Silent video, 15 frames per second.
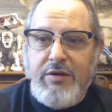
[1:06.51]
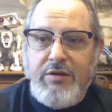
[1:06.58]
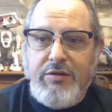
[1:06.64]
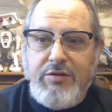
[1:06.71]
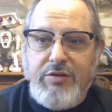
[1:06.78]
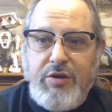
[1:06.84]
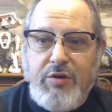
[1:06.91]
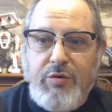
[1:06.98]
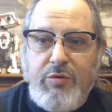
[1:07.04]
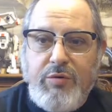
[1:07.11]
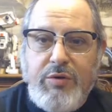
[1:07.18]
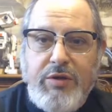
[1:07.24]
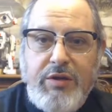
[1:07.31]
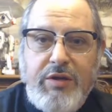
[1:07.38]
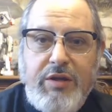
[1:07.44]
So
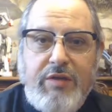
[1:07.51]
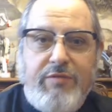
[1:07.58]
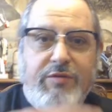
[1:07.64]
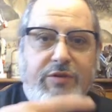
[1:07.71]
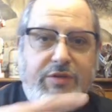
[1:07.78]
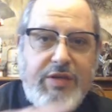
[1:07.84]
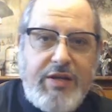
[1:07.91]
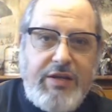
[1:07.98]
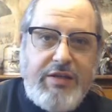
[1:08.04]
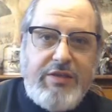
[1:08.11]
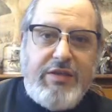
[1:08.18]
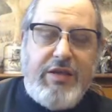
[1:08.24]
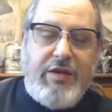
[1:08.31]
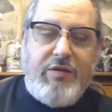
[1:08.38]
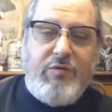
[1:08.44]
if there's
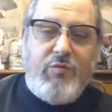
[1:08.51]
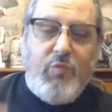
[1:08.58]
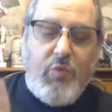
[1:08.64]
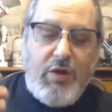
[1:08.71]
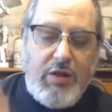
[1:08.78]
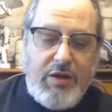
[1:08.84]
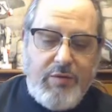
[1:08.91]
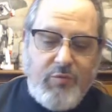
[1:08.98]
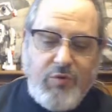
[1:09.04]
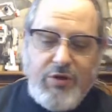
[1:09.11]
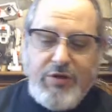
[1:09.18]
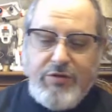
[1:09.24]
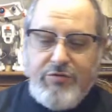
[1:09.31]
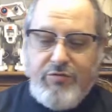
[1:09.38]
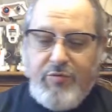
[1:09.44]
anything while I'm
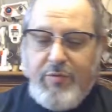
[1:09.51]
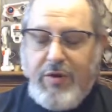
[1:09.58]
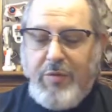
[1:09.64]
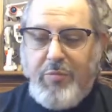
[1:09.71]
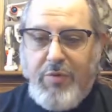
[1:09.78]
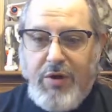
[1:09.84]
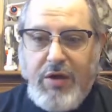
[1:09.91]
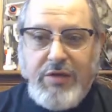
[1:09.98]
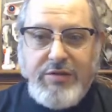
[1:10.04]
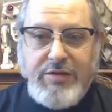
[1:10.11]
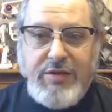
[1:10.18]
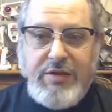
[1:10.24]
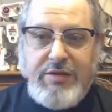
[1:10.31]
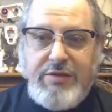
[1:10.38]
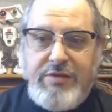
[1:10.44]
working through my
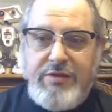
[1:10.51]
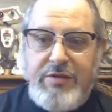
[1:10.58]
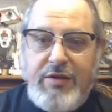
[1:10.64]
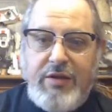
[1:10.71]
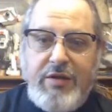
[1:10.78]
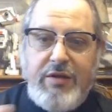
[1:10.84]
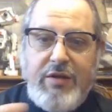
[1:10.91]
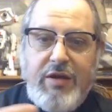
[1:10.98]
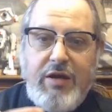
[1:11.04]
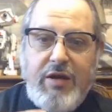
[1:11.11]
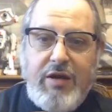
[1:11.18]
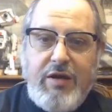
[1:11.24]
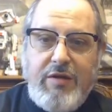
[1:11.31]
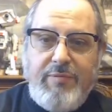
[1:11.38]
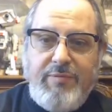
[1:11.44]
process
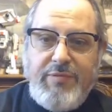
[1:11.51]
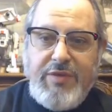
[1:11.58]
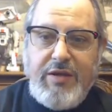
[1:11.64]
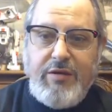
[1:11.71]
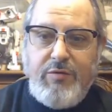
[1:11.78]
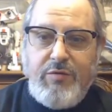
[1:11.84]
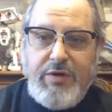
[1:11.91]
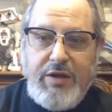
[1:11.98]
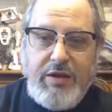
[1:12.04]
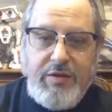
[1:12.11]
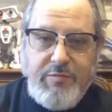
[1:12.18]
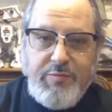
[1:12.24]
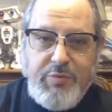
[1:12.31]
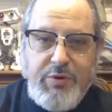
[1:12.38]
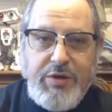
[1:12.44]
that you want to
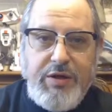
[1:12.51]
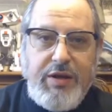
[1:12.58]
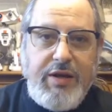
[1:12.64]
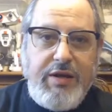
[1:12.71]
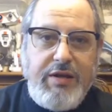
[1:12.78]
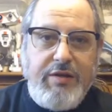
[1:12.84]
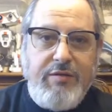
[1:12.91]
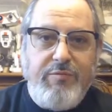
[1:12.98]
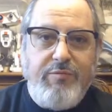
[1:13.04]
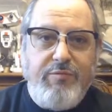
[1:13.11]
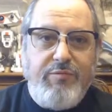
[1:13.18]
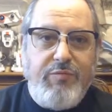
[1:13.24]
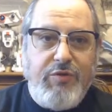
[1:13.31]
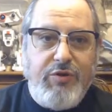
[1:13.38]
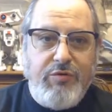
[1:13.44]
input, any
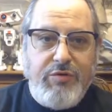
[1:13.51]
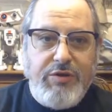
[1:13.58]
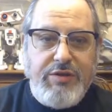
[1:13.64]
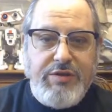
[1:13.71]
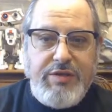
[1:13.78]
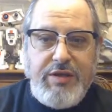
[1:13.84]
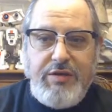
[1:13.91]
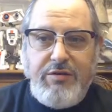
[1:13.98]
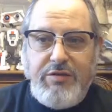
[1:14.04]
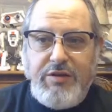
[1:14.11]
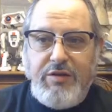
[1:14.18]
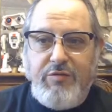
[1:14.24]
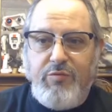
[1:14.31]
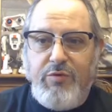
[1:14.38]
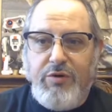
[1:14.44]
units that you
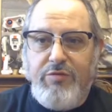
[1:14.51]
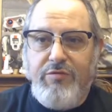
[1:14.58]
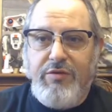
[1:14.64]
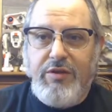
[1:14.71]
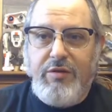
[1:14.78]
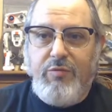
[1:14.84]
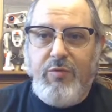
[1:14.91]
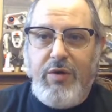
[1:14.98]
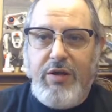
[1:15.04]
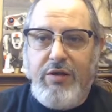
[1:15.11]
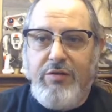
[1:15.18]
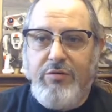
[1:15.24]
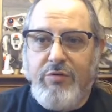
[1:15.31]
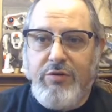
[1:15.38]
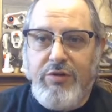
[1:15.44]
think work really well
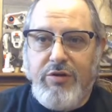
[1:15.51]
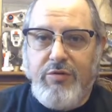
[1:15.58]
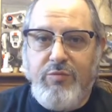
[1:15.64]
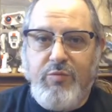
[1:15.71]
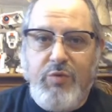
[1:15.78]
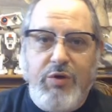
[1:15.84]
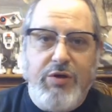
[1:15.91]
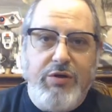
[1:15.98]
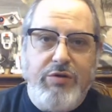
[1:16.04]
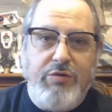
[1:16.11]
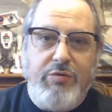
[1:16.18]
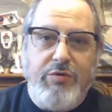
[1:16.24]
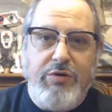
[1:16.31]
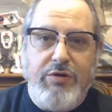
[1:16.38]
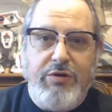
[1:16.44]
or don't work,
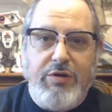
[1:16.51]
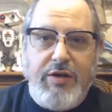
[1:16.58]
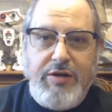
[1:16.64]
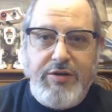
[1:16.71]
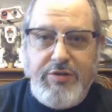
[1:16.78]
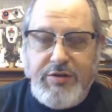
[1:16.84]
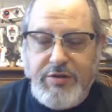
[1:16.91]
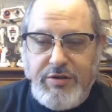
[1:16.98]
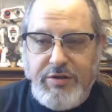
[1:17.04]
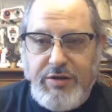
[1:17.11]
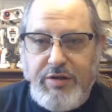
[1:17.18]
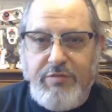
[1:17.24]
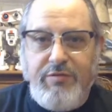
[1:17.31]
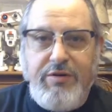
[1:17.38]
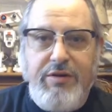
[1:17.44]
or I should
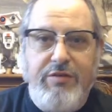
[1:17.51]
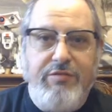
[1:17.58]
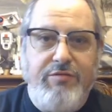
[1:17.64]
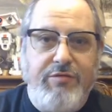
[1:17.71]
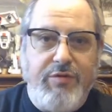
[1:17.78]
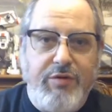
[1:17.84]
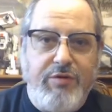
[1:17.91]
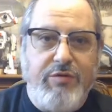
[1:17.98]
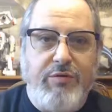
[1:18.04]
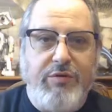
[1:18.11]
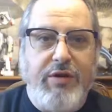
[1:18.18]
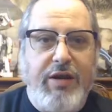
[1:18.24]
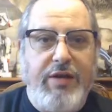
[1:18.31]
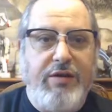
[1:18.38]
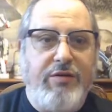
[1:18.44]
get rid of or
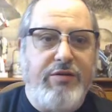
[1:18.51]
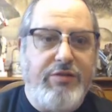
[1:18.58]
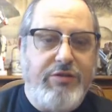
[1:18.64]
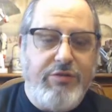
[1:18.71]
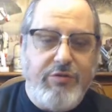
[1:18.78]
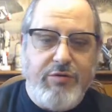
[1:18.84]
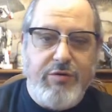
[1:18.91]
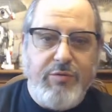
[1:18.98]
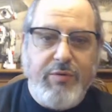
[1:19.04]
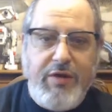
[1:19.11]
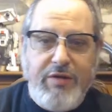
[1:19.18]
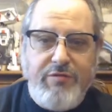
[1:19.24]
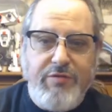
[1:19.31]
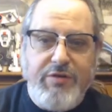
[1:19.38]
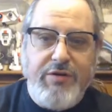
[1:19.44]
add on to or
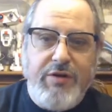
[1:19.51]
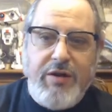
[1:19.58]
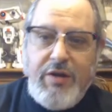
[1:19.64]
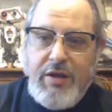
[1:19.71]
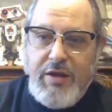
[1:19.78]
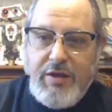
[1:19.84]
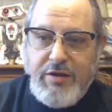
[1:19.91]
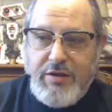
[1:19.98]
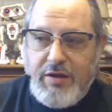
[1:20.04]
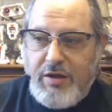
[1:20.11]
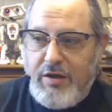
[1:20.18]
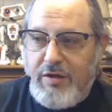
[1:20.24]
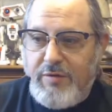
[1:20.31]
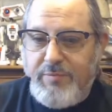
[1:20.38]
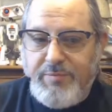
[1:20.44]
whatever,
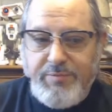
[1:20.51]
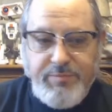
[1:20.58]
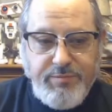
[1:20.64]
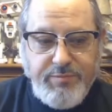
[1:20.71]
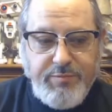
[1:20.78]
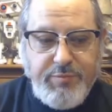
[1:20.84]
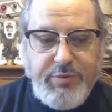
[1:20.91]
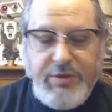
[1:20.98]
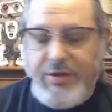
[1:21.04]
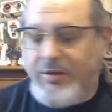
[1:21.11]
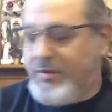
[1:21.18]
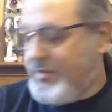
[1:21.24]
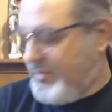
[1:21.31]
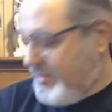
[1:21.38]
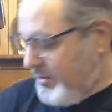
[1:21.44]
please,